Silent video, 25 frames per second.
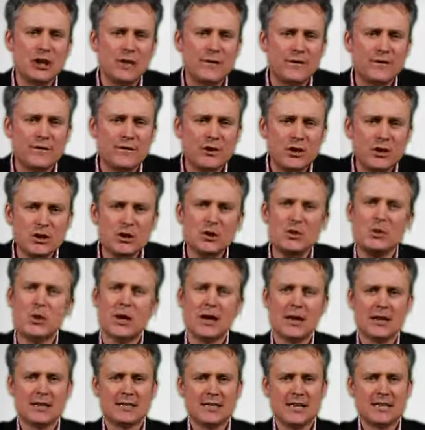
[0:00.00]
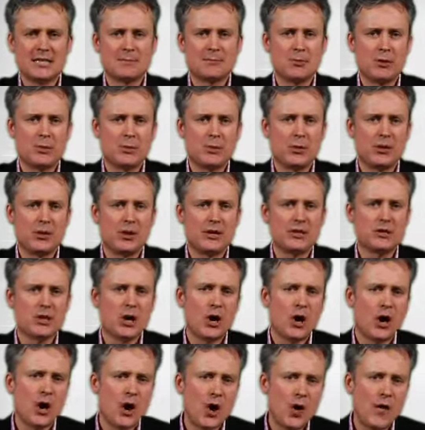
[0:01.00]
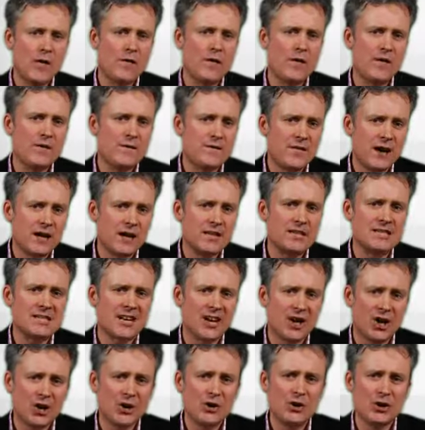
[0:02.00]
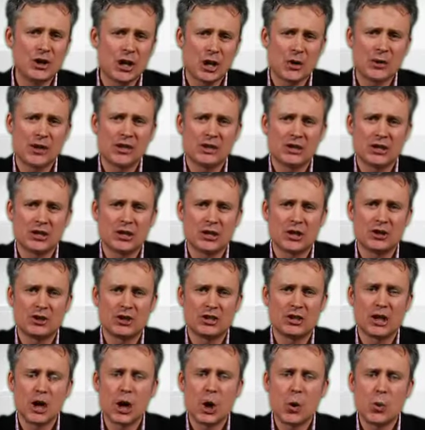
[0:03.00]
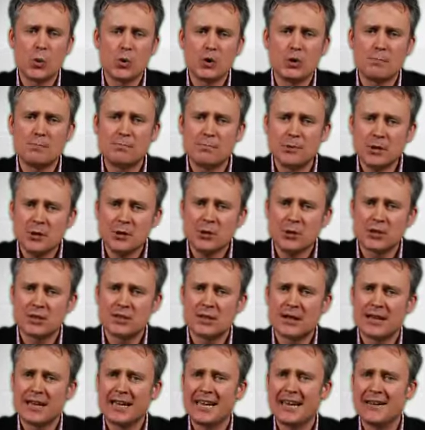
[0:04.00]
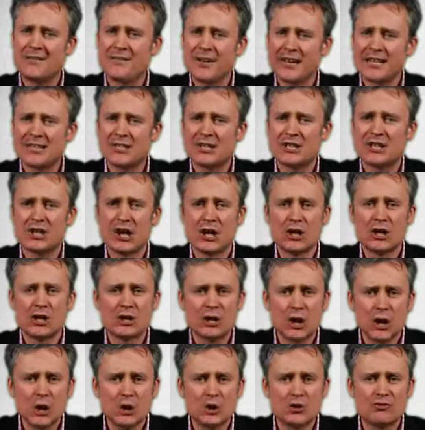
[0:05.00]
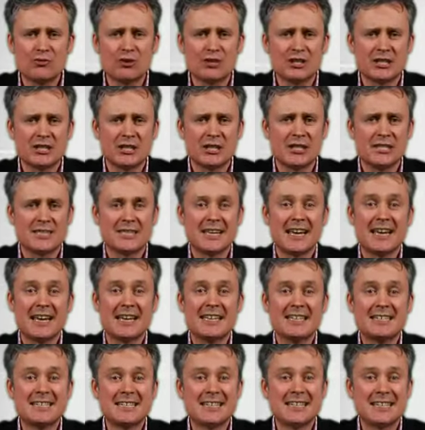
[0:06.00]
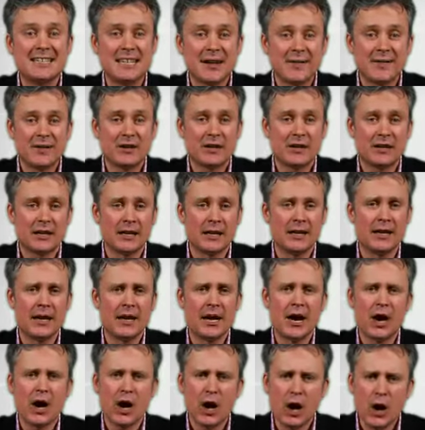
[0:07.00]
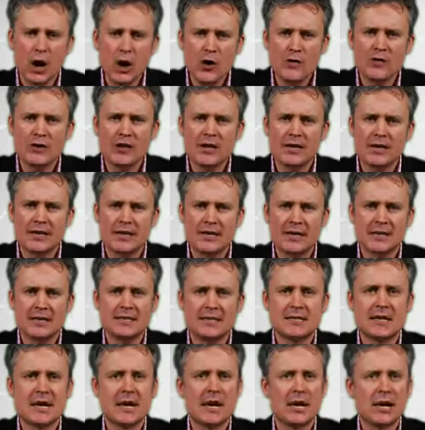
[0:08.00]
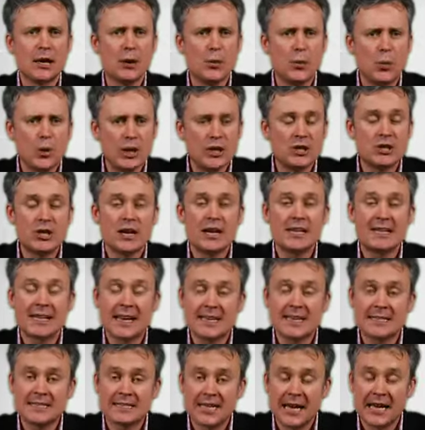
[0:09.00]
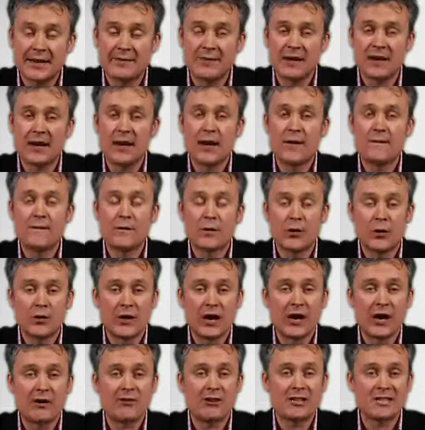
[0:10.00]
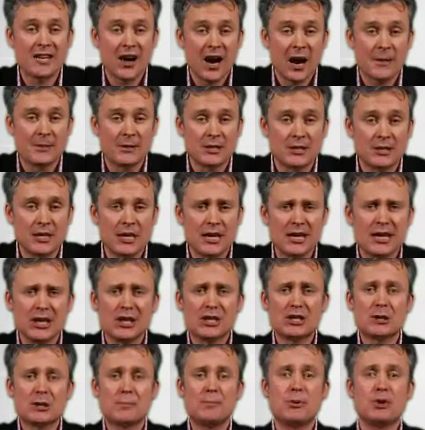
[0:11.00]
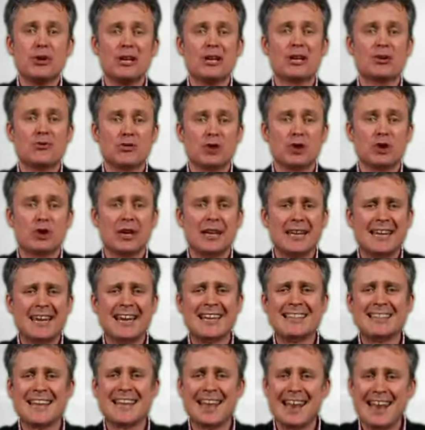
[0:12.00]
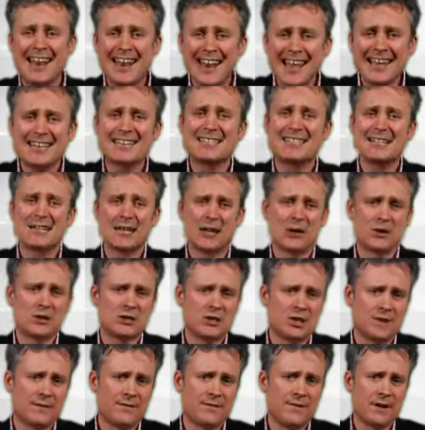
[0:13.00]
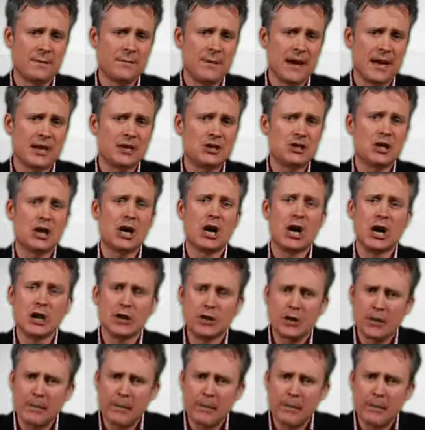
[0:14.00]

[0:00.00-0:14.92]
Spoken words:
a few decimal points off funds' ongoing charges would boost investors' total returns significantly over the years in which they're saving for their retirement. To put it crudely, the less that goes to the fund manager, the